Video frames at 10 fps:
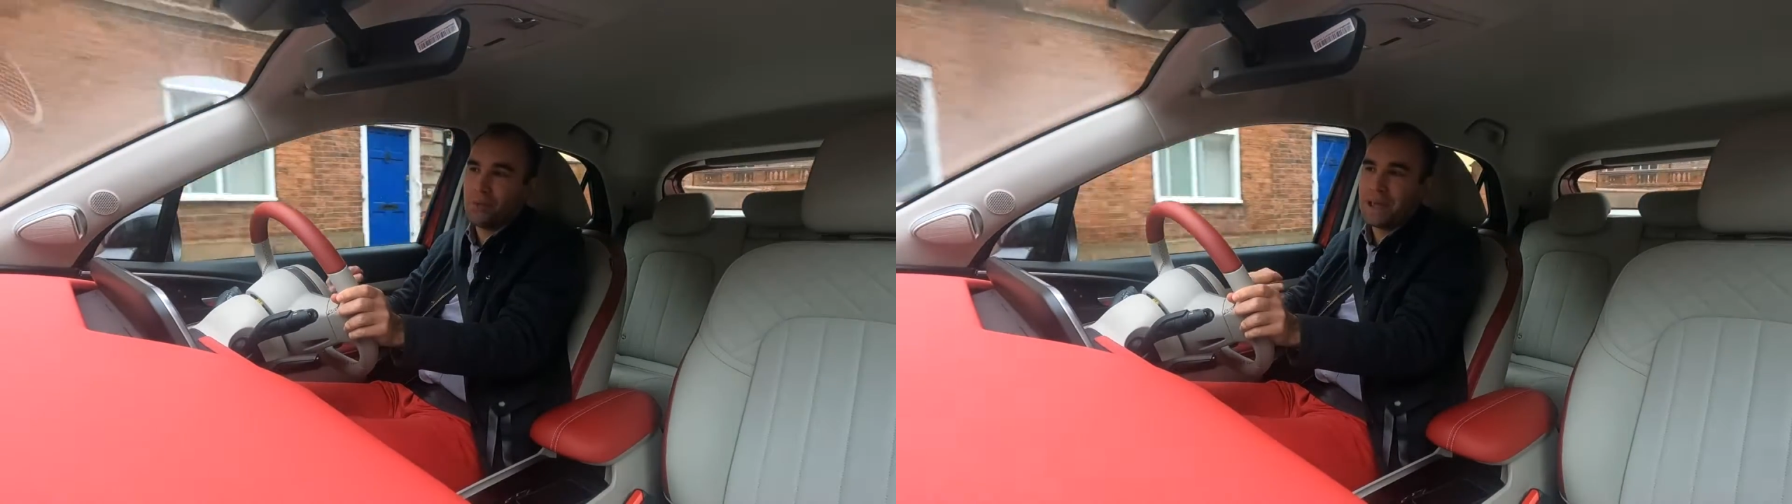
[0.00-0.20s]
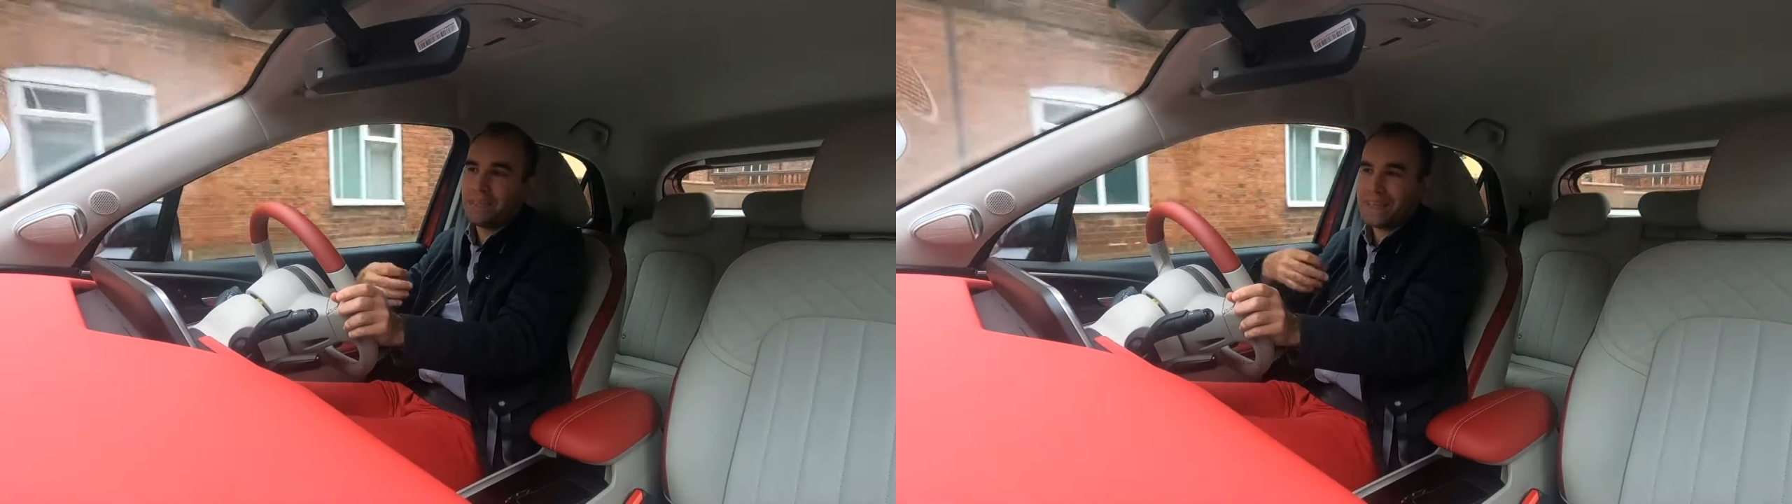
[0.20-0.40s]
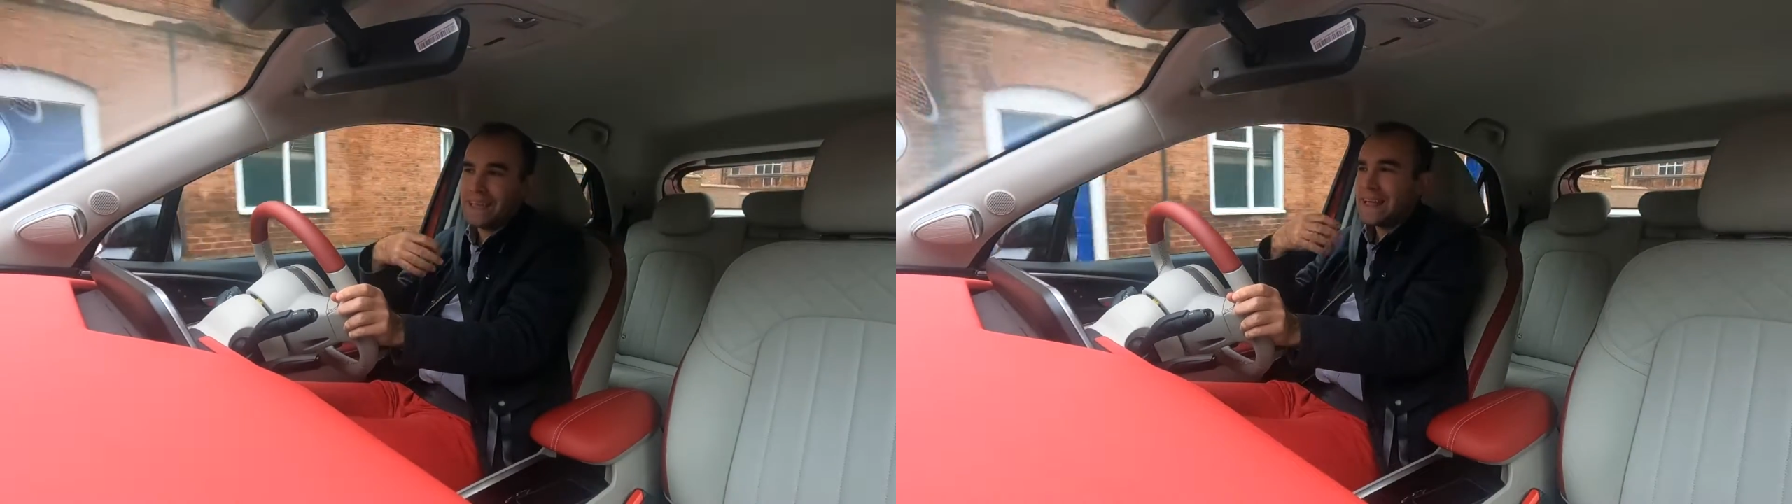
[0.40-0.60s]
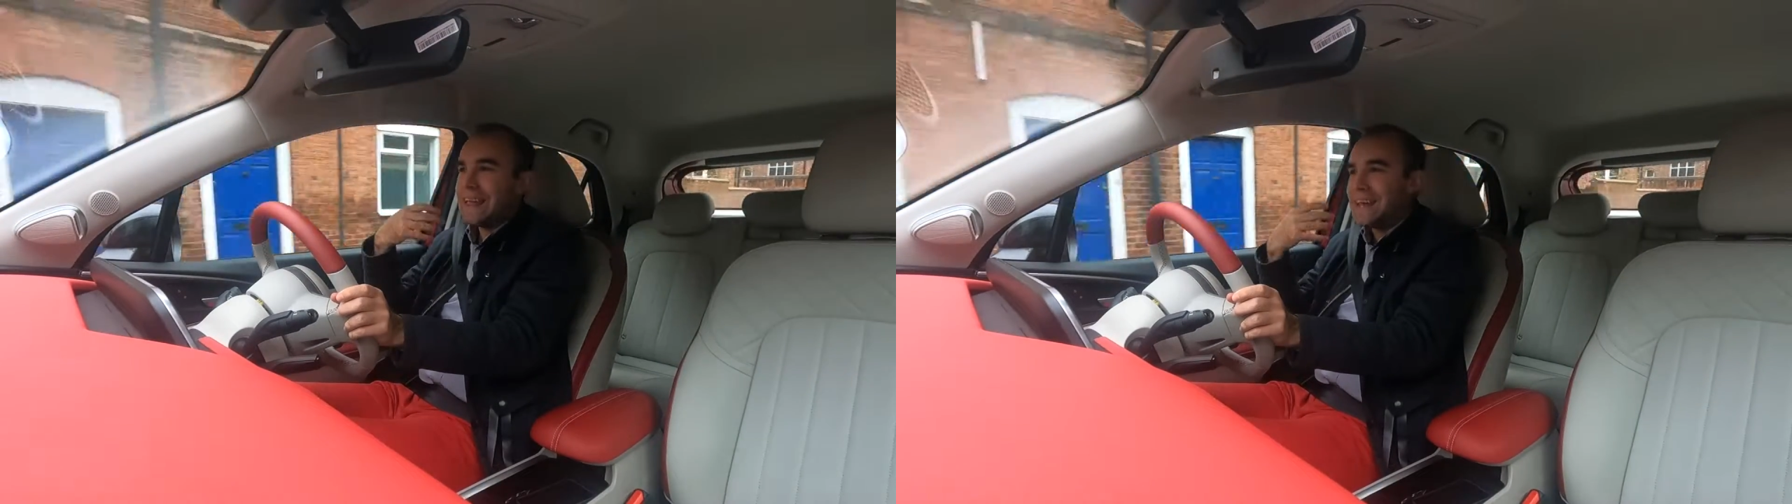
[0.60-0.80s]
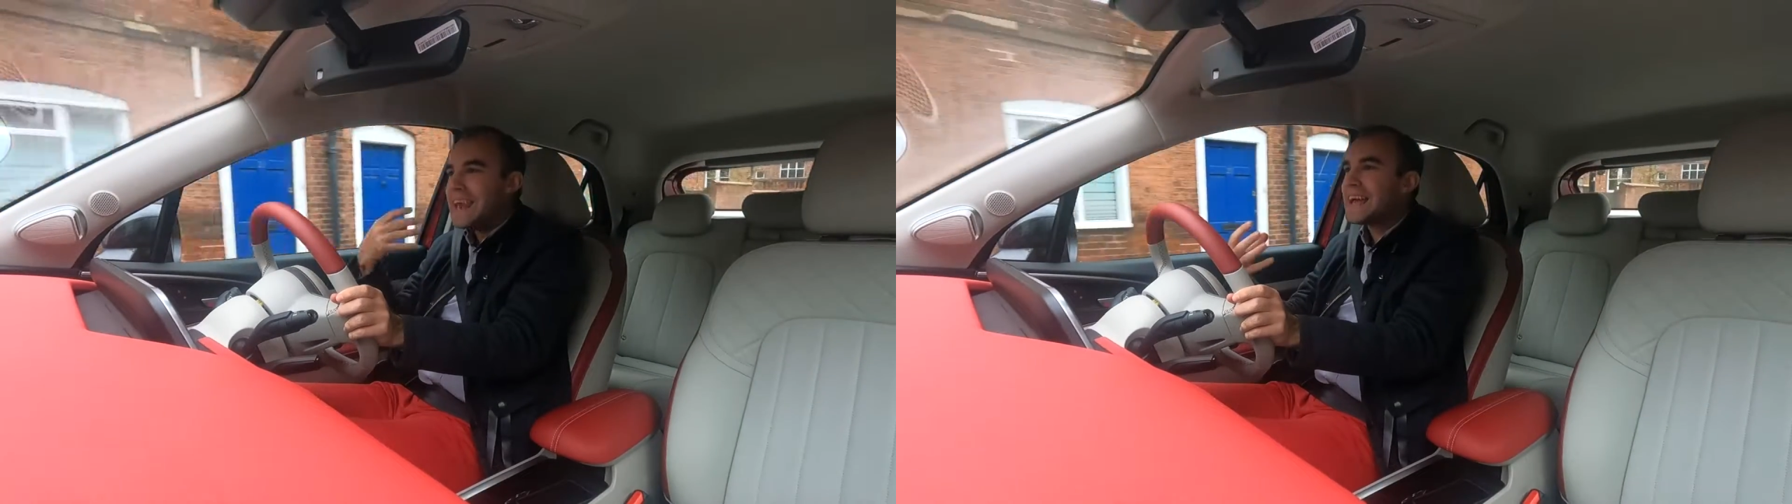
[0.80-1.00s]
where the
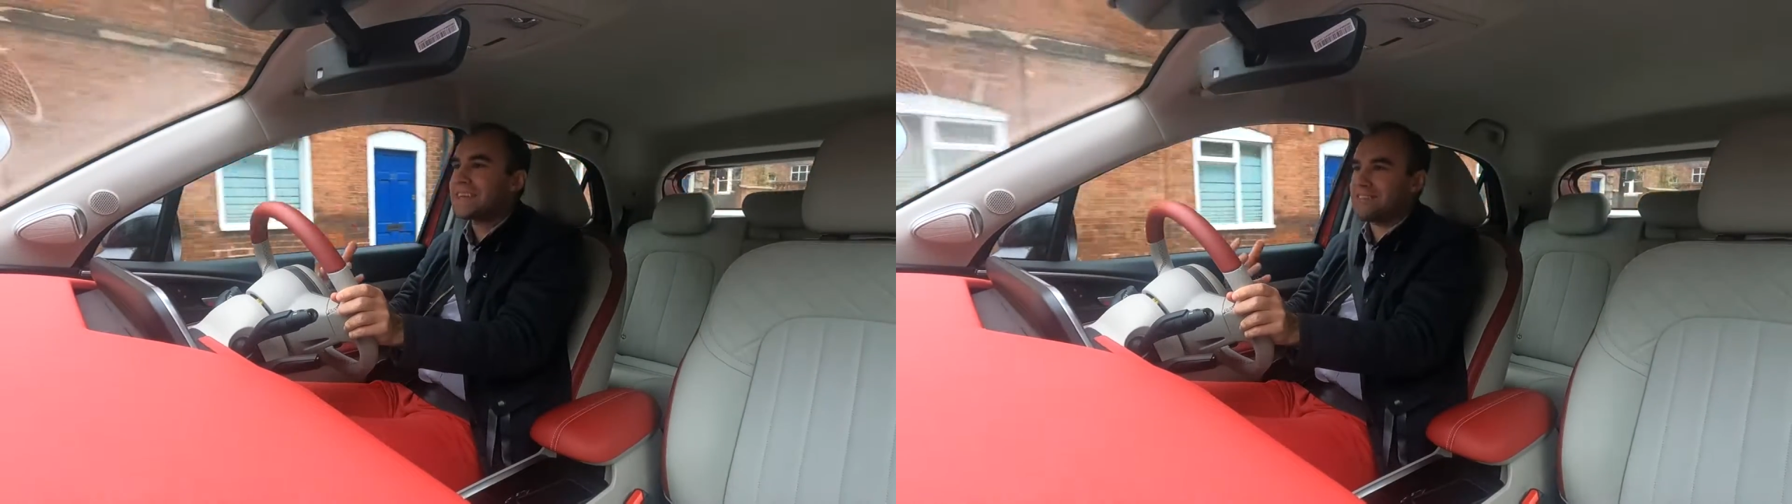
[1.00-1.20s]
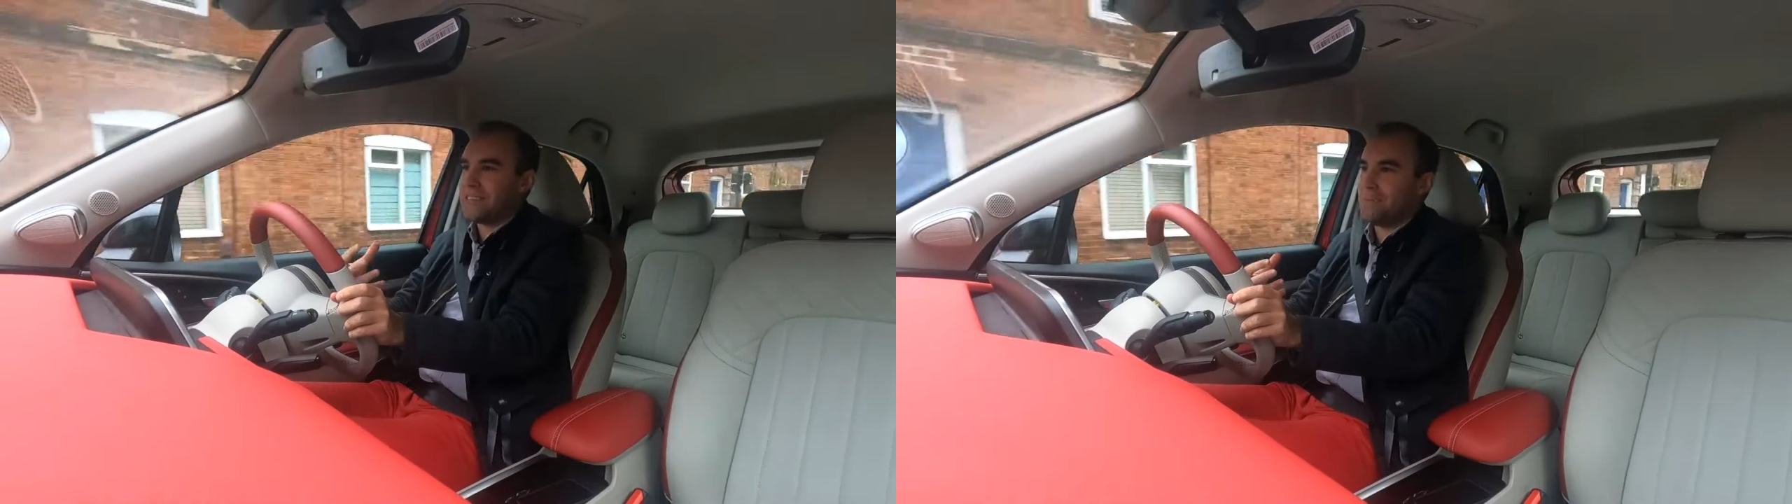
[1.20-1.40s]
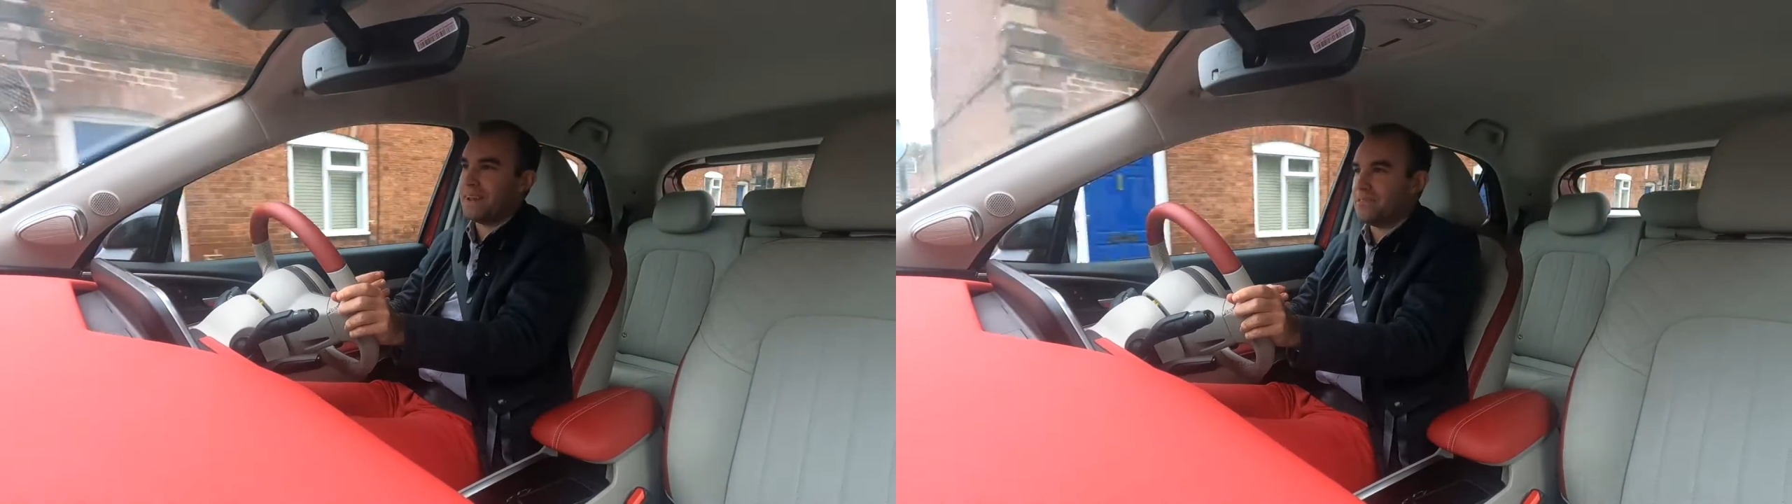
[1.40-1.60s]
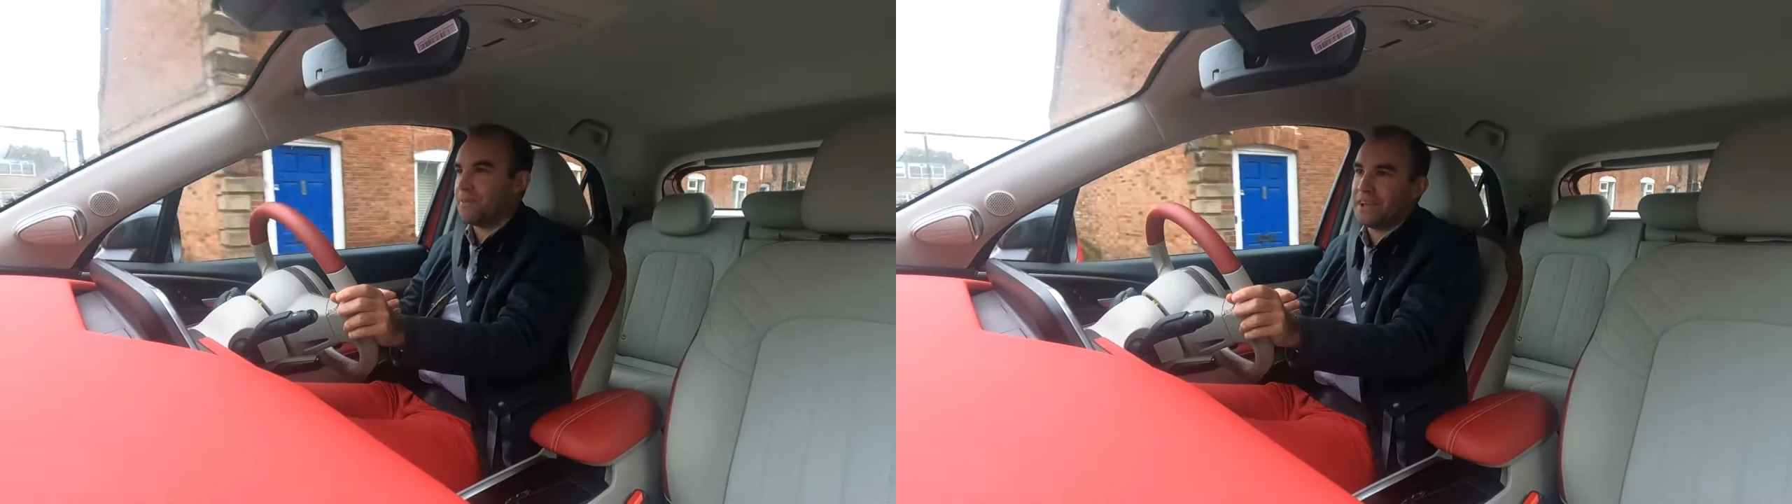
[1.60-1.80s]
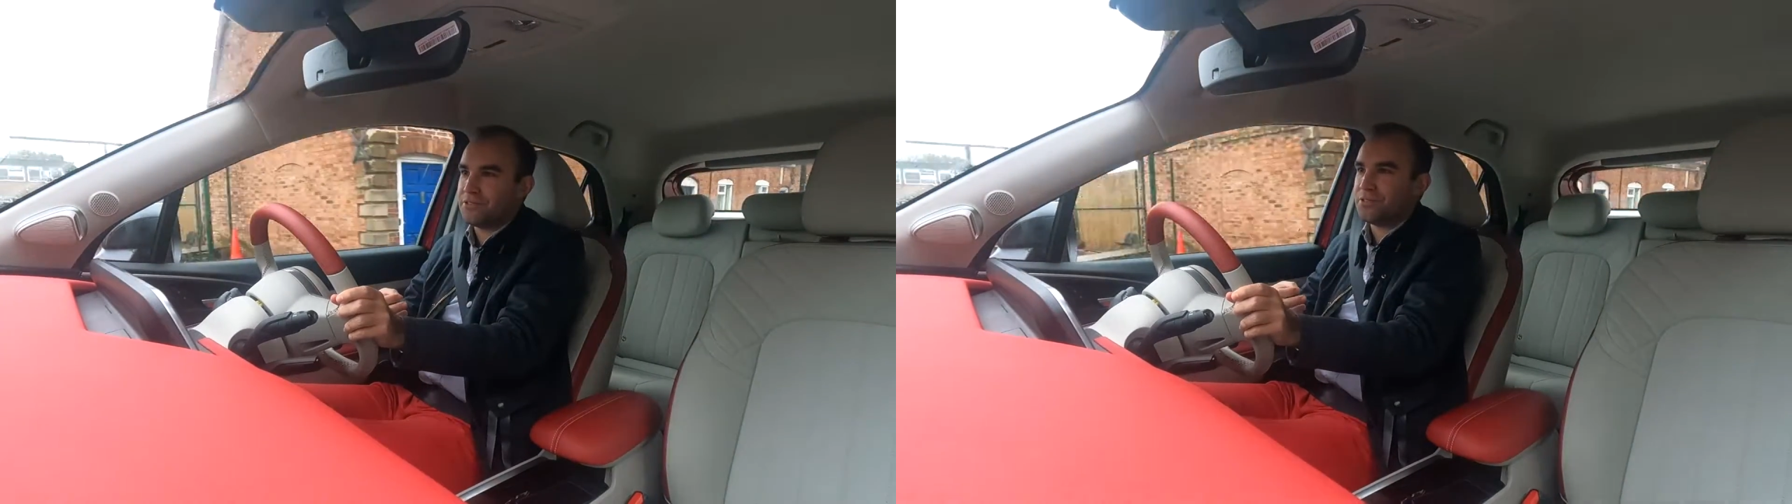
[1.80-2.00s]
legacy
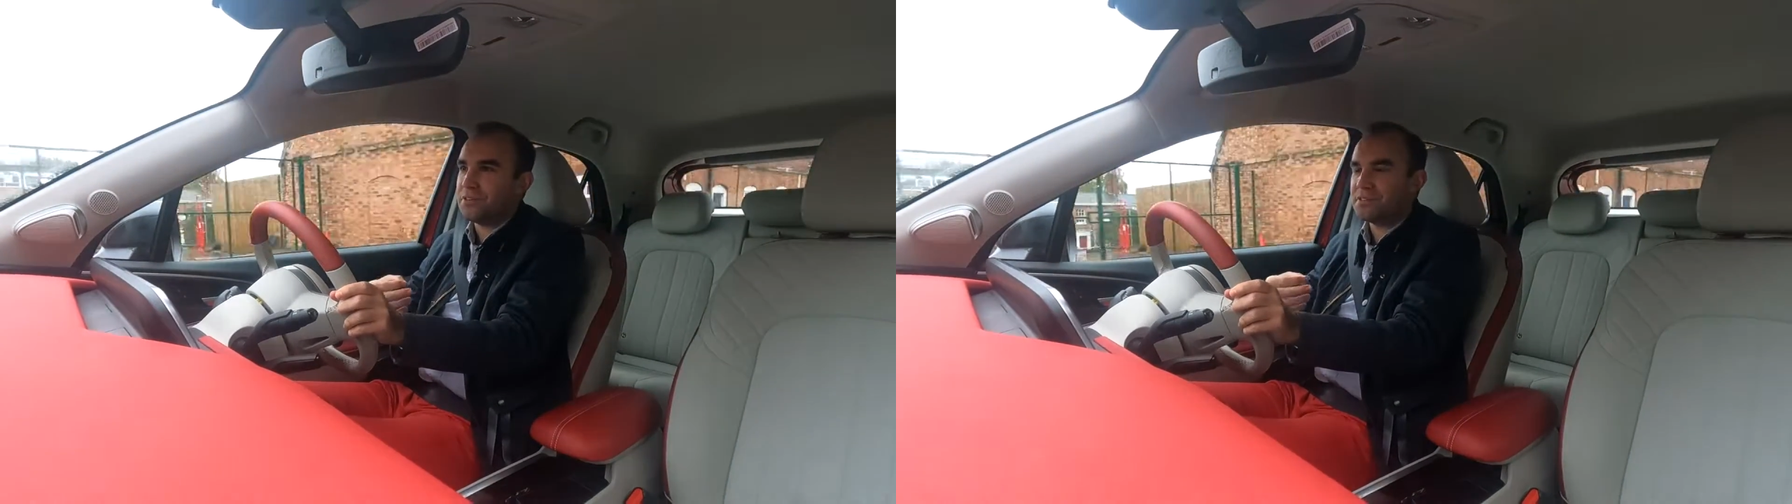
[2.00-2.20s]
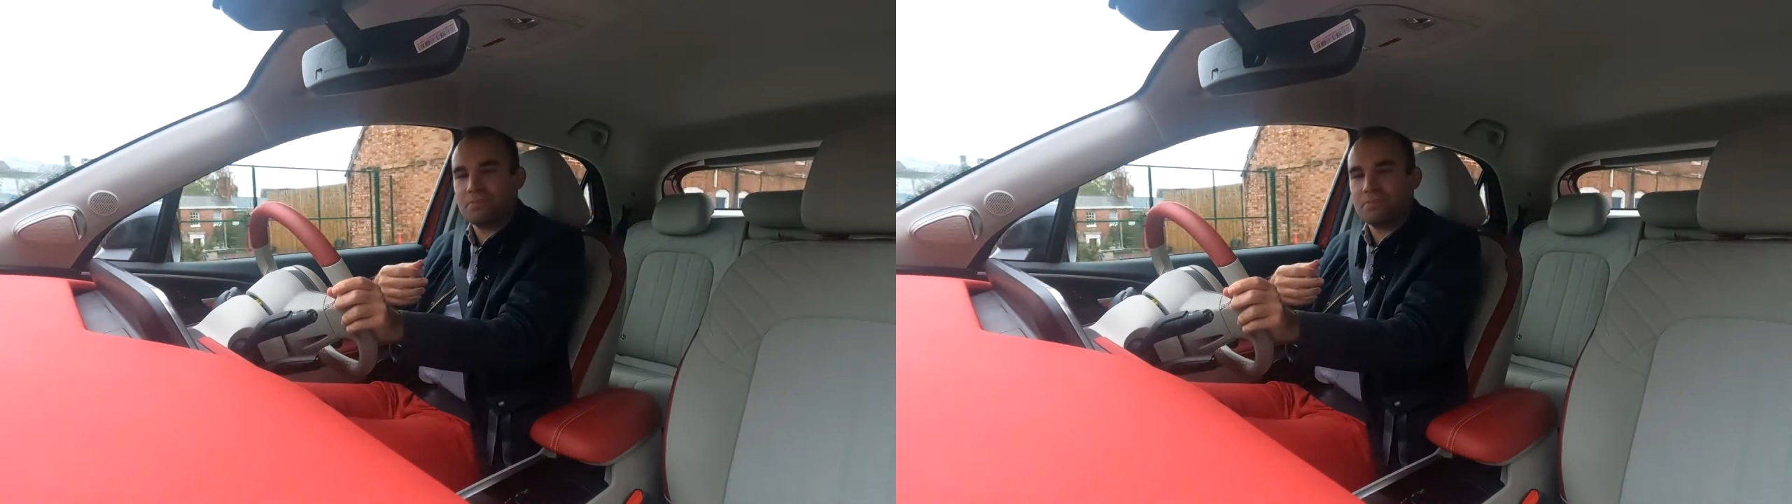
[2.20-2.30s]
manufacturers,